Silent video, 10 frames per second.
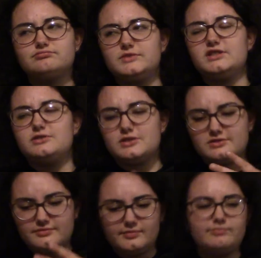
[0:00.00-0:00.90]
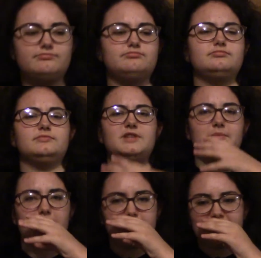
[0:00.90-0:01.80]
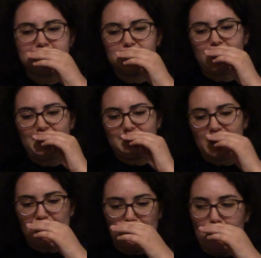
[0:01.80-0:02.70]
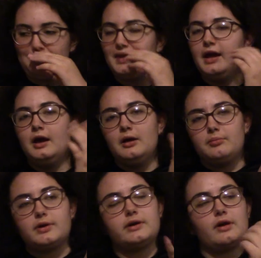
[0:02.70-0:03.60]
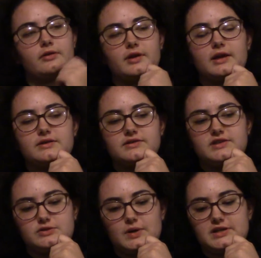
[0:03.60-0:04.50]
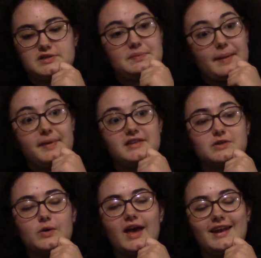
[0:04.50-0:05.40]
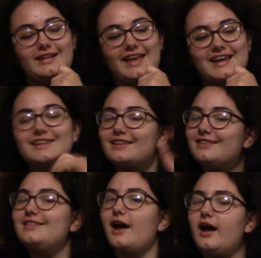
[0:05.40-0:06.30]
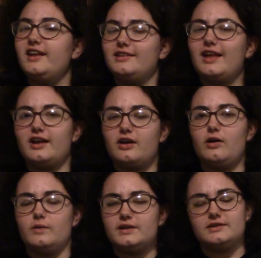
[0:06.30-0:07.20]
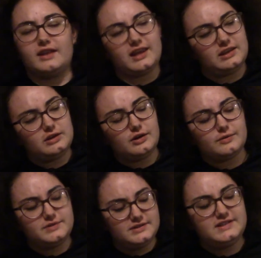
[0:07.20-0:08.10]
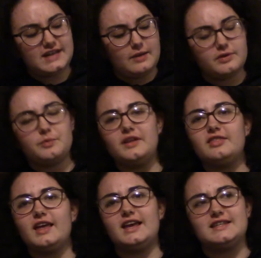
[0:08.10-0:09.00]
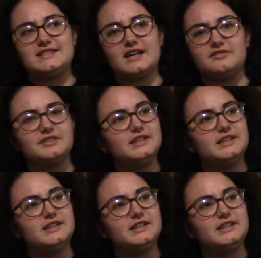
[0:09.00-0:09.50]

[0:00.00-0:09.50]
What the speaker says: To just, sometimes it's okay to let go. But in other situations, maybe it's okay to, like, not let go and, like, you know, stay with one thing instead of